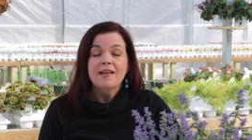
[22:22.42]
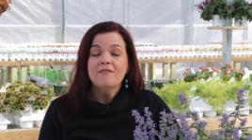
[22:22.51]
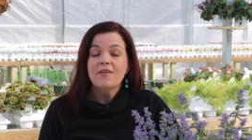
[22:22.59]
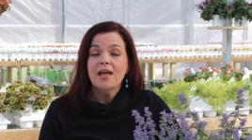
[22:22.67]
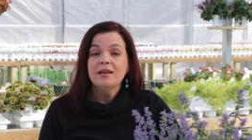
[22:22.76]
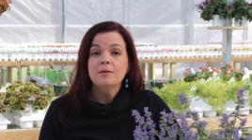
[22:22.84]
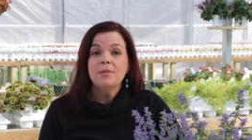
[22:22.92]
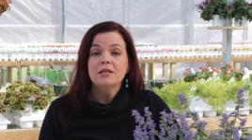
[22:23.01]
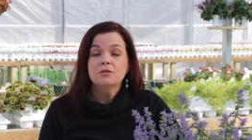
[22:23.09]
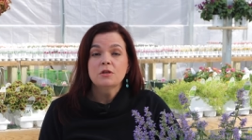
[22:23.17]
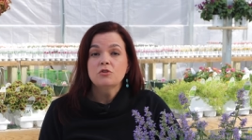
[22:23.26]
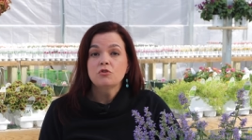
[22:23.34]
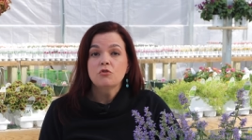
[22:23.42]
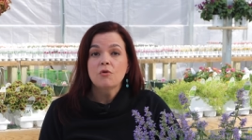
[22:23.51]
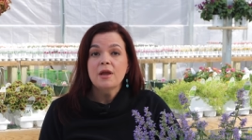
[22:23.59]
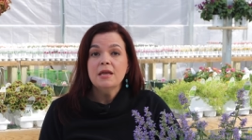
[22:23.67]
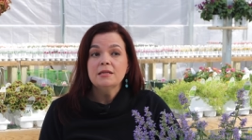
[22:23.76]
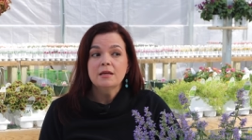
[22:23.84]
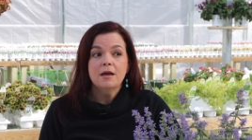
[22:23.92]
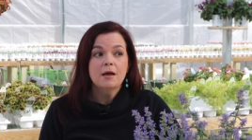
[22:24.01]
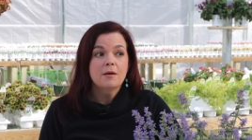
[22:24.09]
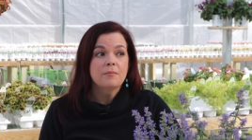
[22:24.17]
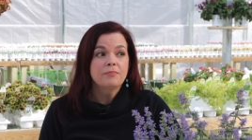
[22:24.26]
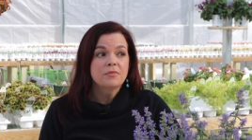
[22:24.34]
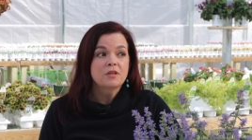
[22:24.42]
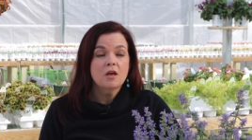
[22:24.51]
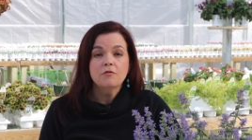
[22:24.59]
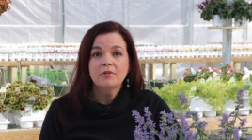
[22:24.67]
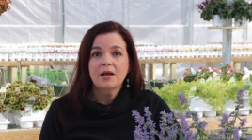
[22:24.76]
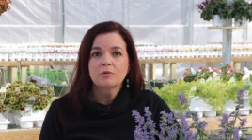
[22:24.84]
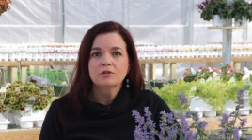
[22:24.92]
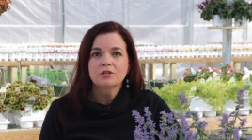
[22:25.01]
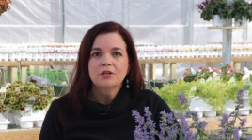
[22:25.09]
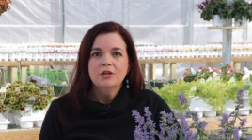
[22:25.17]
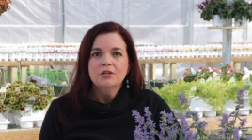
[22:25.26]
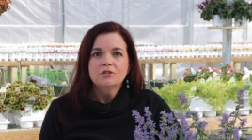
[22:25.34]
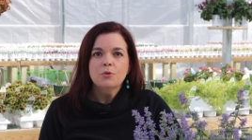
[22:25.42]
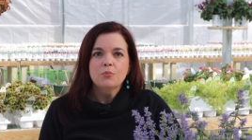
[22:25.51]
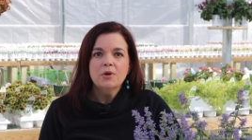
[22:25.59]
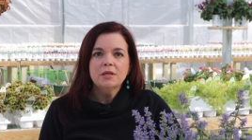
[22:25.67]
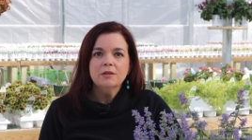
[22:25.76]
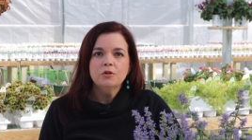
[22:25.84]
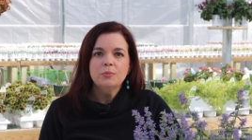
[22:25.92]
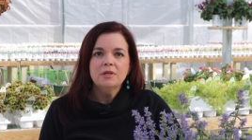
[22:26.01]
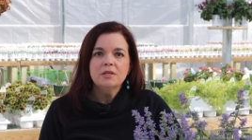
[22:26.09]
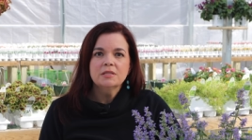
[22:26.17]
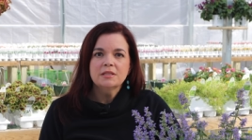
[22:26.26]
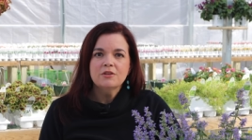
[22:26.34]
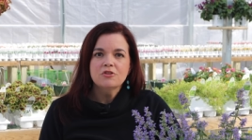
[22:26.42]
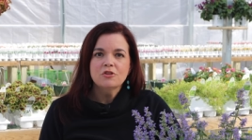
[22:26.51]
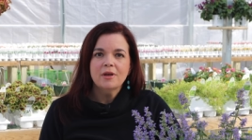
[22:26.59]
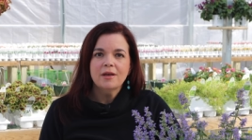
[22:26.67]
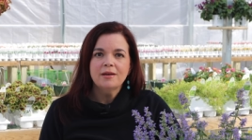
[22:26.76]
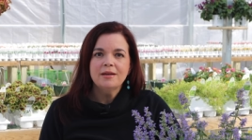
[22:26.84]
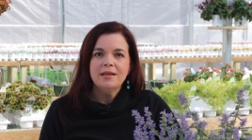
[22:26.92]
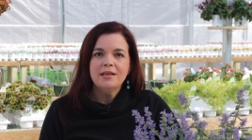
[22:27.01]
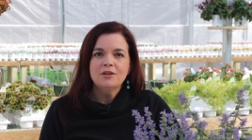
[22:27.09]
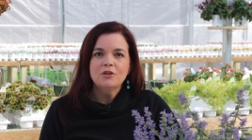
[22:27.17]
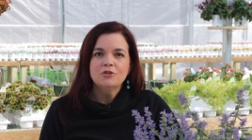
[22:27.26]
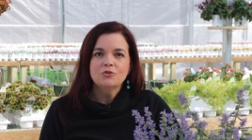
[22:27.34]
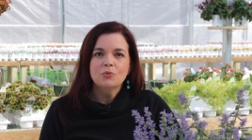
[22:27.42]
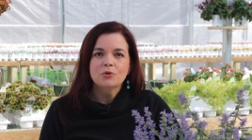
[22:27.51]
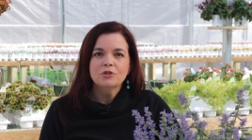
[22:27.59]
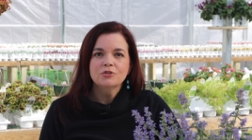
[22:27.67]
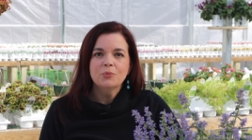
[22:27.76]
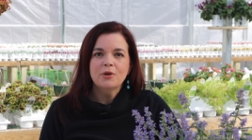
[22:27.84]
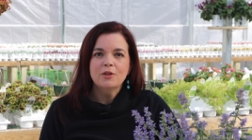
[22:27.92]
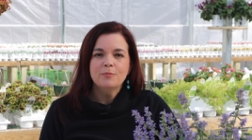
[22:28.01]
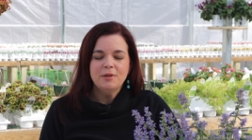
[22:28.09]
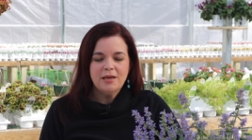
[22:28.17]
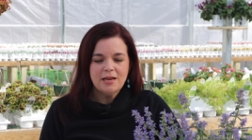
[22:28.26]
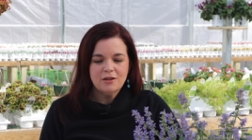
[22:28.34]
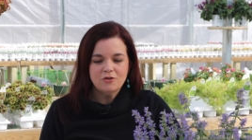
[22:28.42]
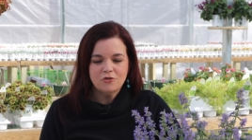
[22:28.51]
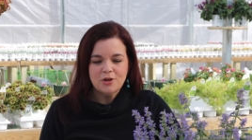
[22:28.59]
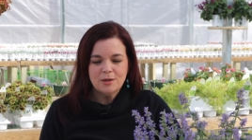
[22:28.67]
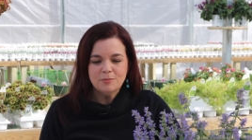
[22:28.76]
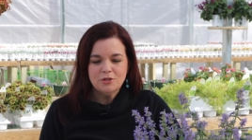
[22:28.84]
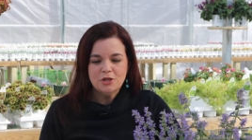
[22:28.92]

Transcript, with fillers: In fact, it makes such a great um, cut flowers. So bring a little bit of the sunshine indoors with banana cream